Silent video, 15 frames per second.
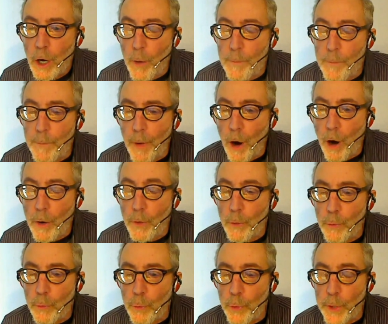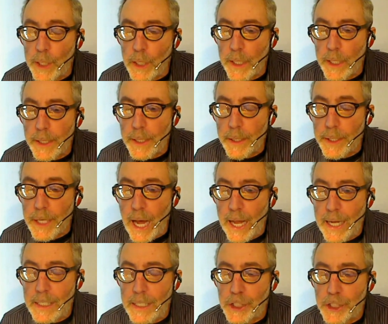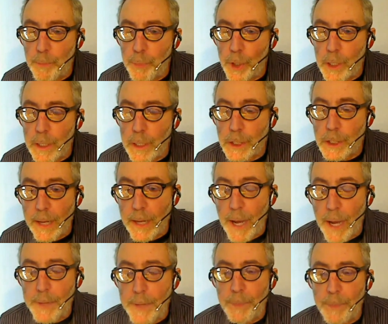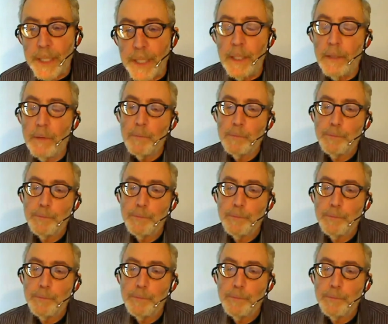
are are really not as simple as they might be.